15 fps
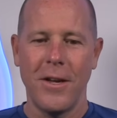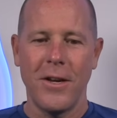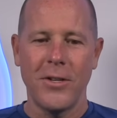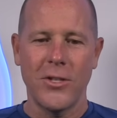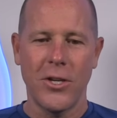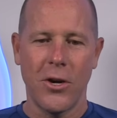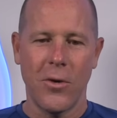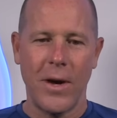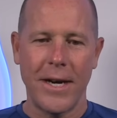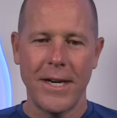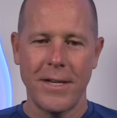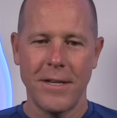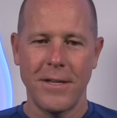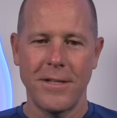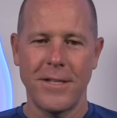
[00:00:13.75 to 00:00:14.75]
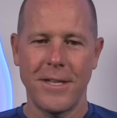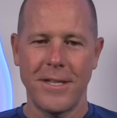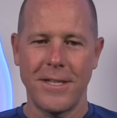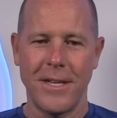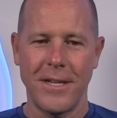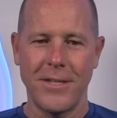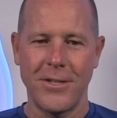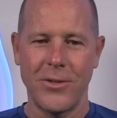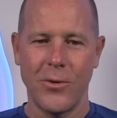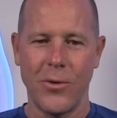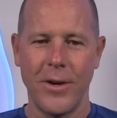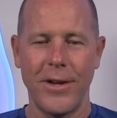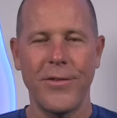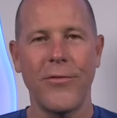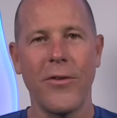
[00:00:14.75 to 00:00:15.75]
So, I got a success
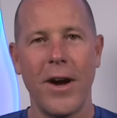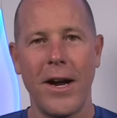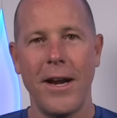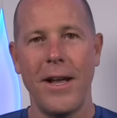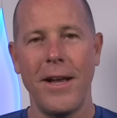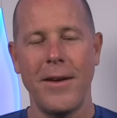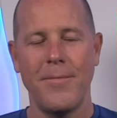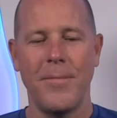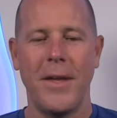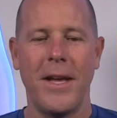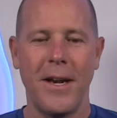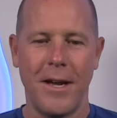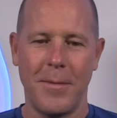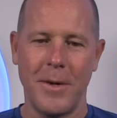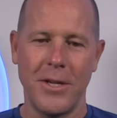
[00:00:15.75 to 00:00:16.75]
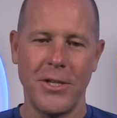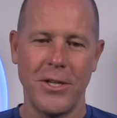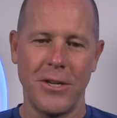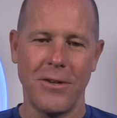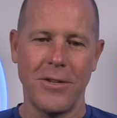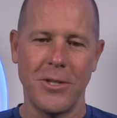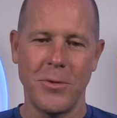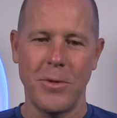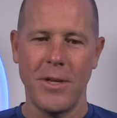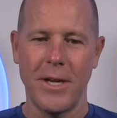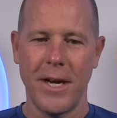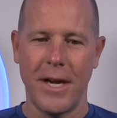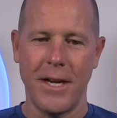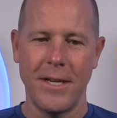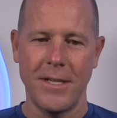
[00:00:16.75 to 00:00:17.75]
story. It's Friday, and I'm going to share this with you
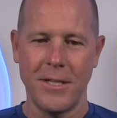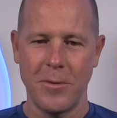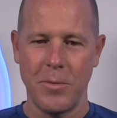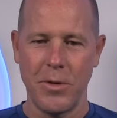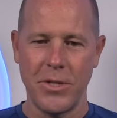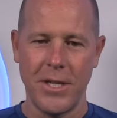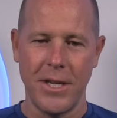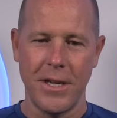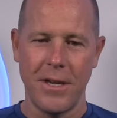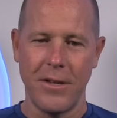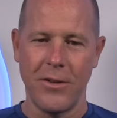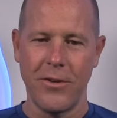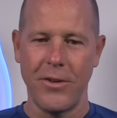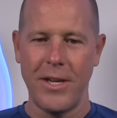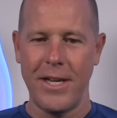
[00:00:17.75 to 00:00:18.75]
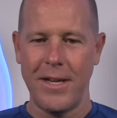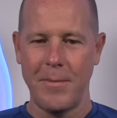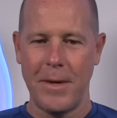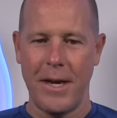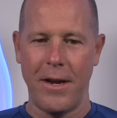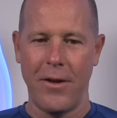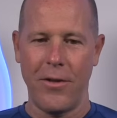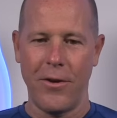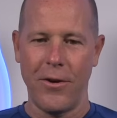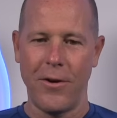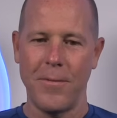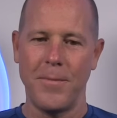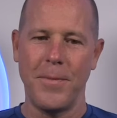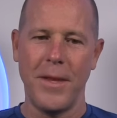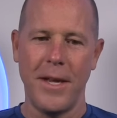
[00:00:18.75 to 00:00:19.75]
guys. This particular
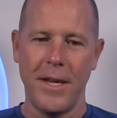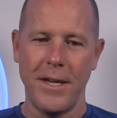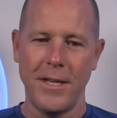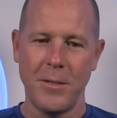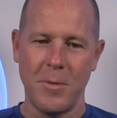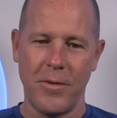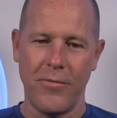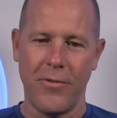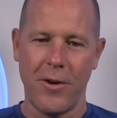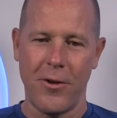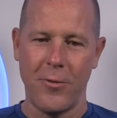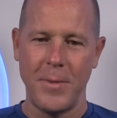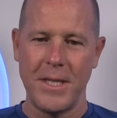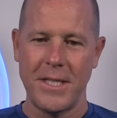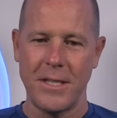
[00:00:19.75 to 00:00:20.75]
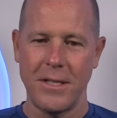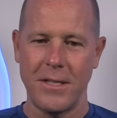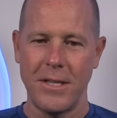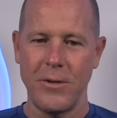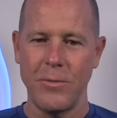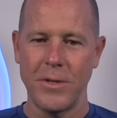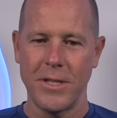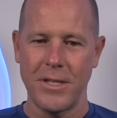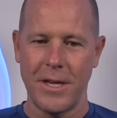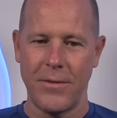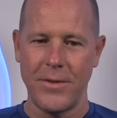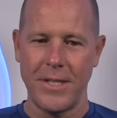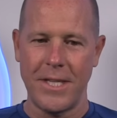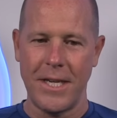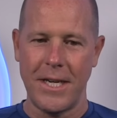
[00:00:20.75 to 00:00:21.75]
emailer, he's been following me since he was
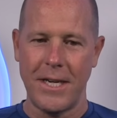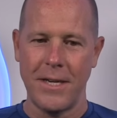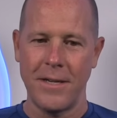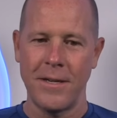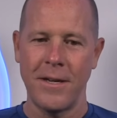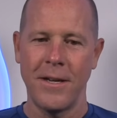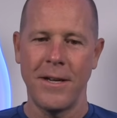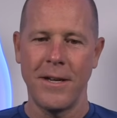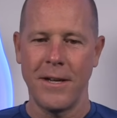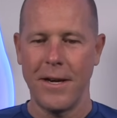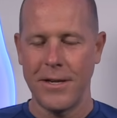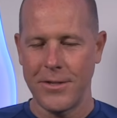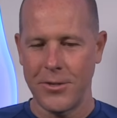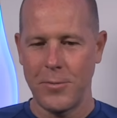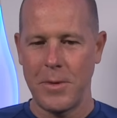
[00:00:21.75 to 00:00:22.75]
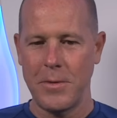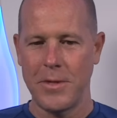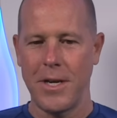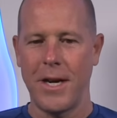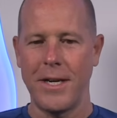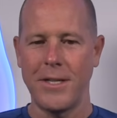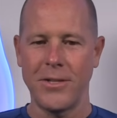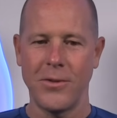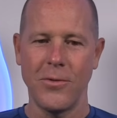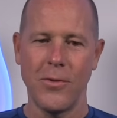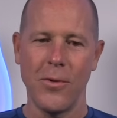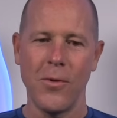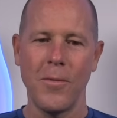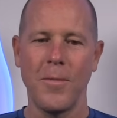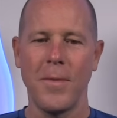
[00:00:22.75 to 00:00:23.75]
17. I assume he was in high
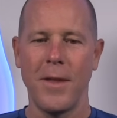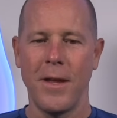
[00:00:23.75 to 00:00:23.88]
school.